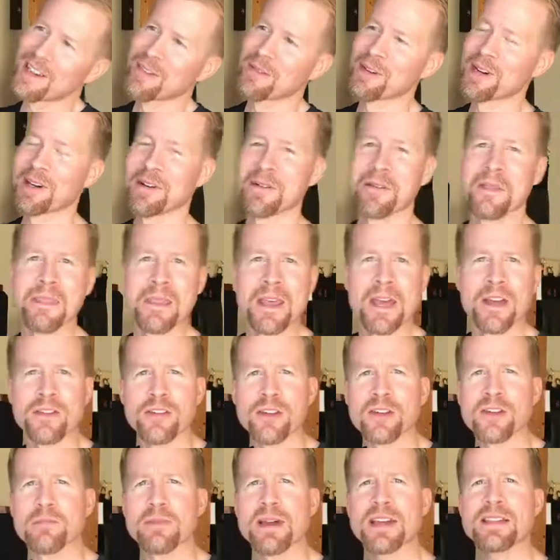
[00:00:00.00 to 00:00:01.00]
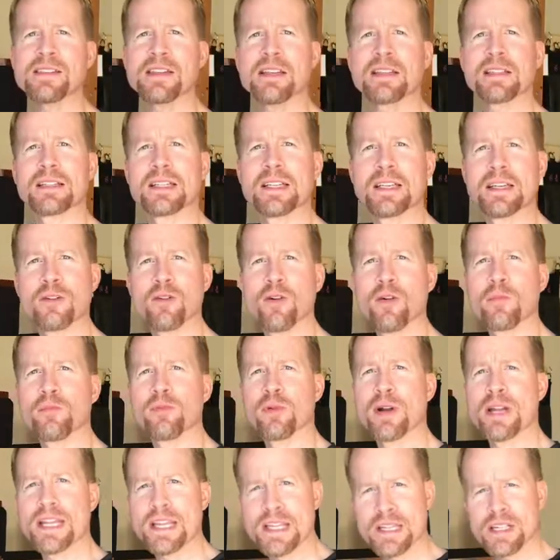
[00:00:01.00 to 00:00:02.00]
Well, you can basically
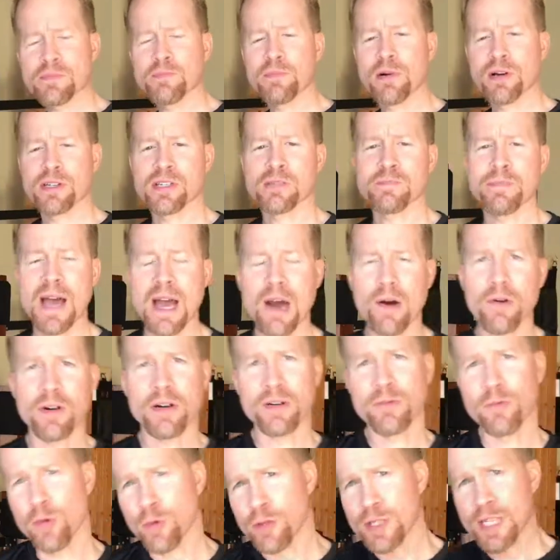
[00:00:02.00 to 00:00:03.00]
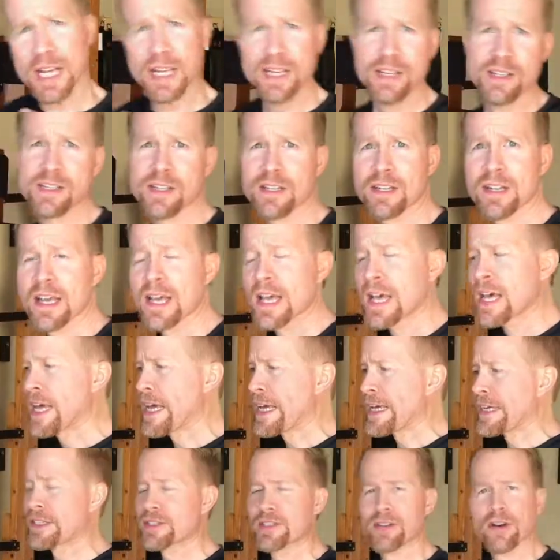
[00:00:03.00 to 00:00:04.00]
incorporate inch punch power and rotation
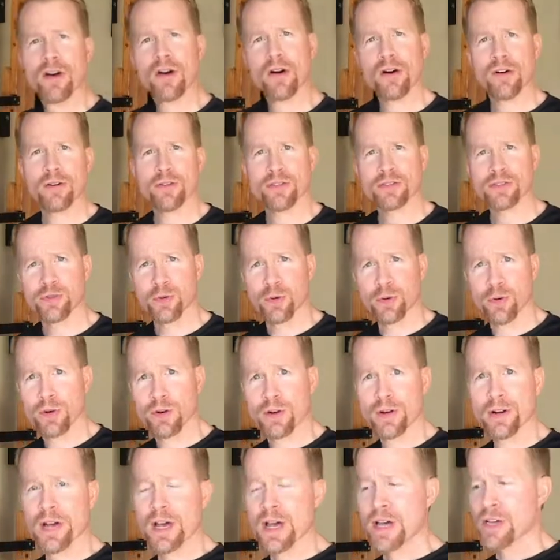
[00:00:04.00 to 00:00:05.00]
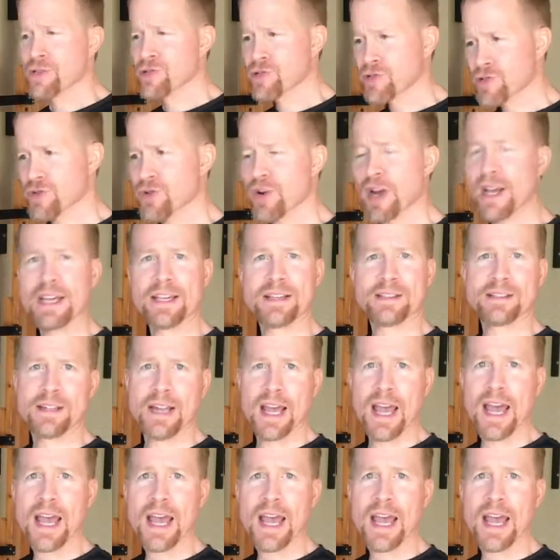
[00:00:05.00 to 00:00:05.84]
into all your strikes and